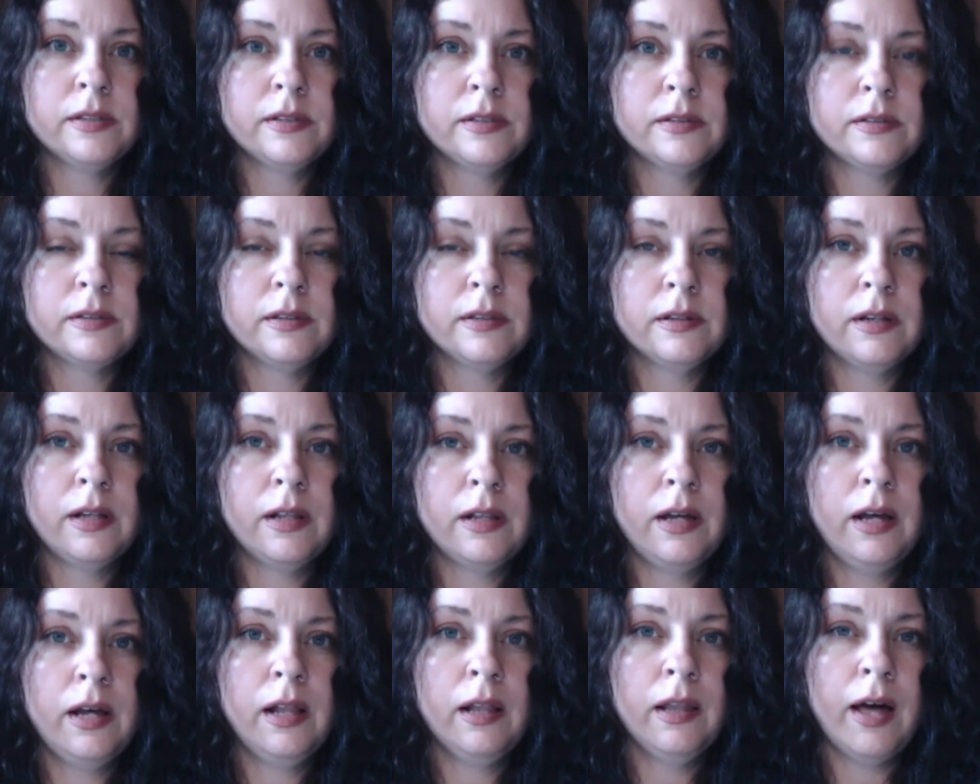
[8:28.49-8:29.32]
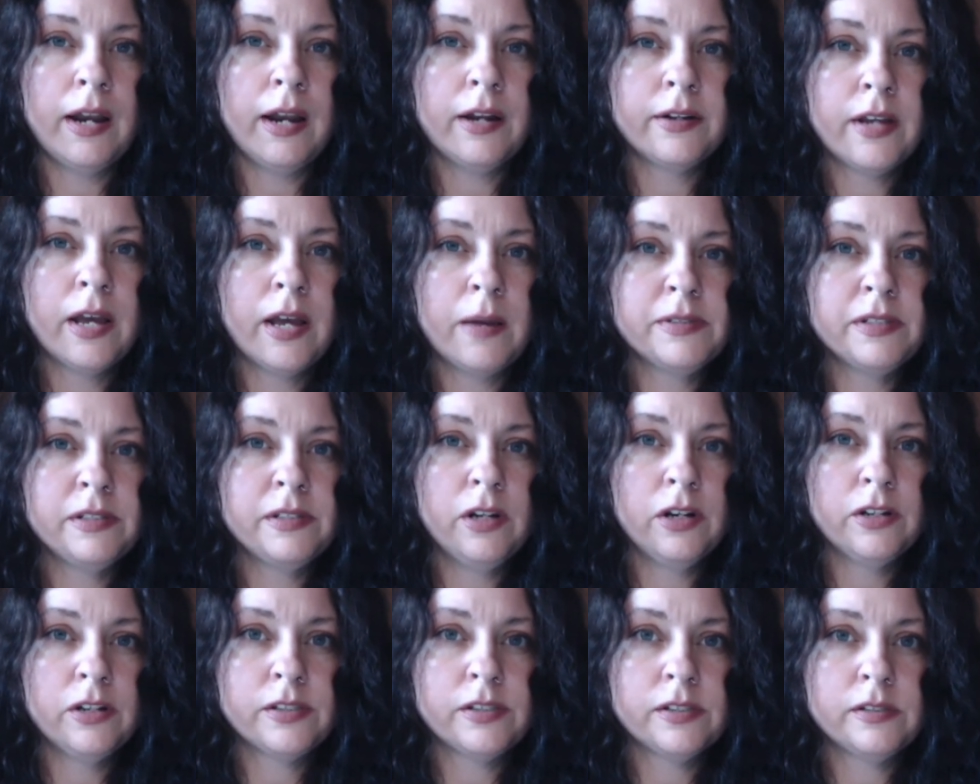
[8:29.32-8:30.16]
is that a lot of times a
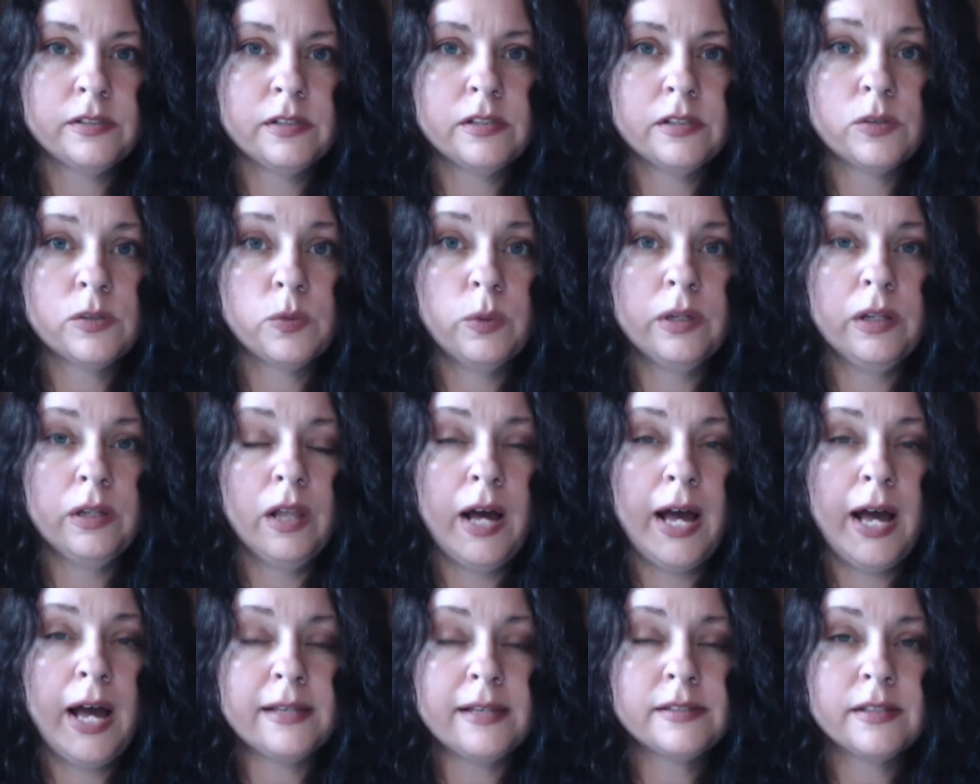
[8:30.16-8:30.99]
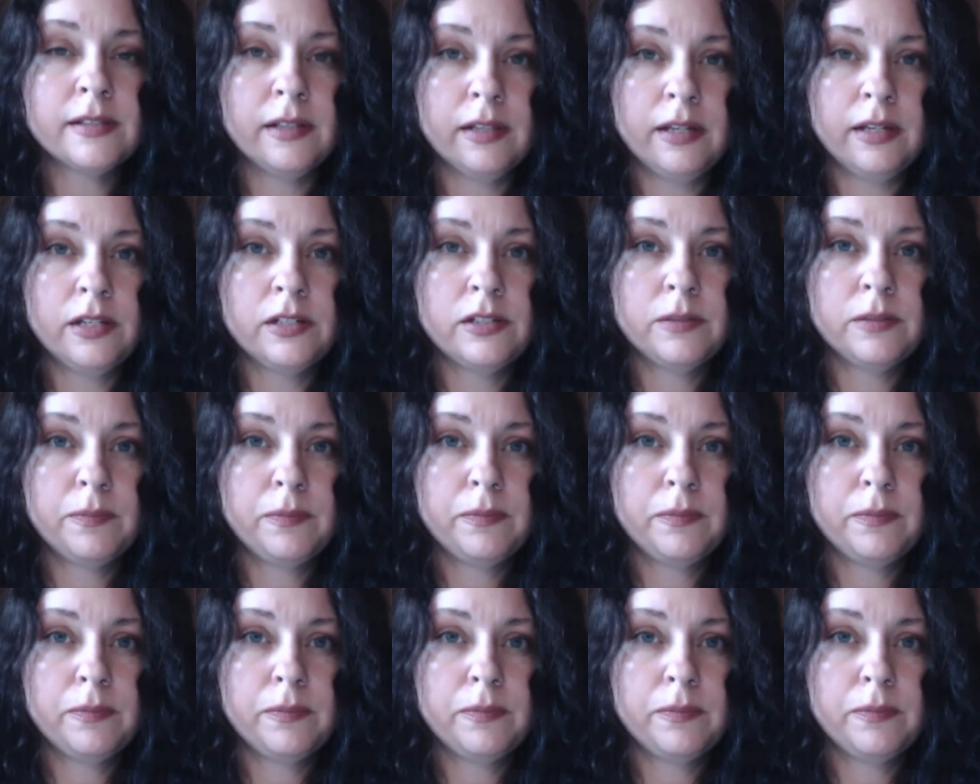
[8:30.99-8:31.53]
narcissist will isolate